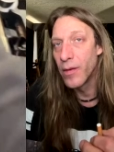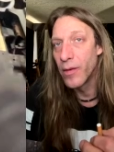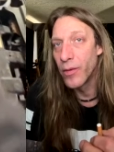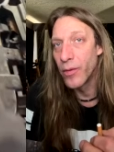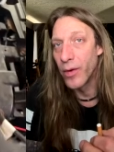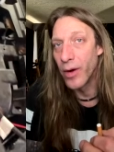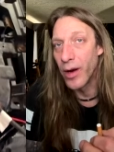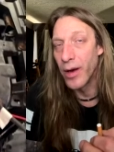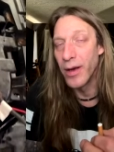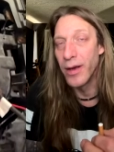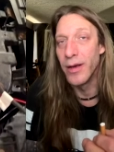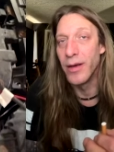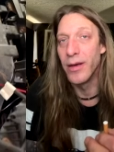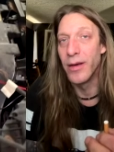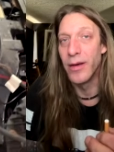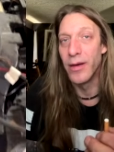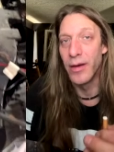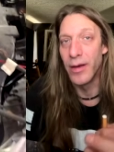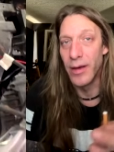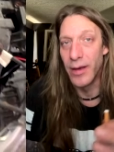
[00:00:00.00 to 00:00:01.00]
Right.
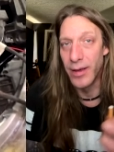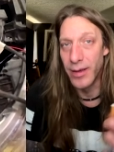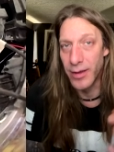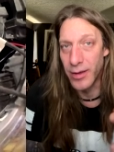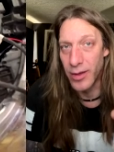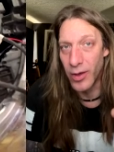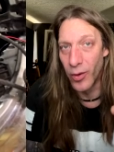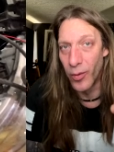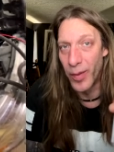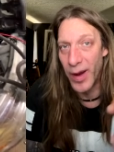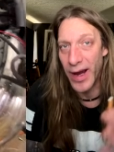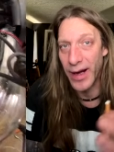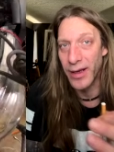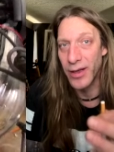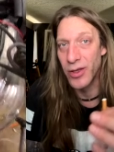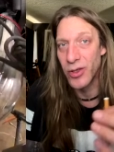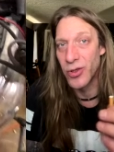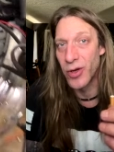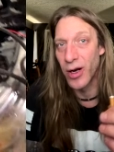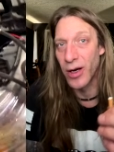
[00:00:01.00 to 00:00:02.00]
And go back in
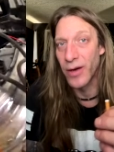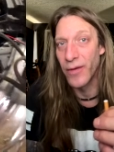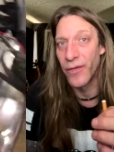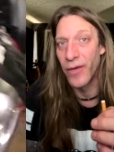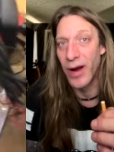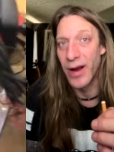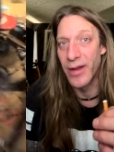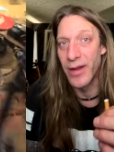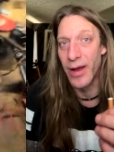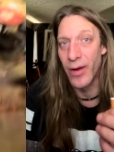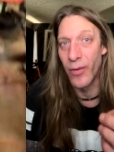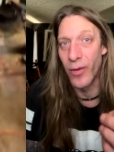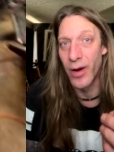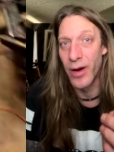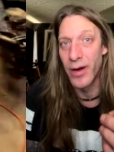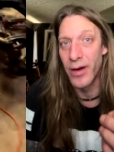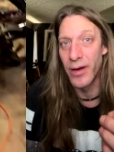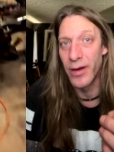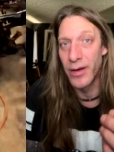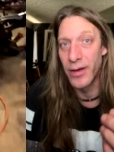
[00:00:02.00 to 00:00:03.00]
the truck and find that
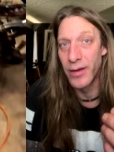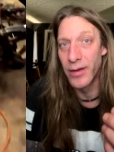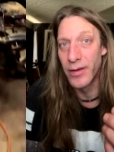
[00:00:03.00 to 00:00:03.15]
wire.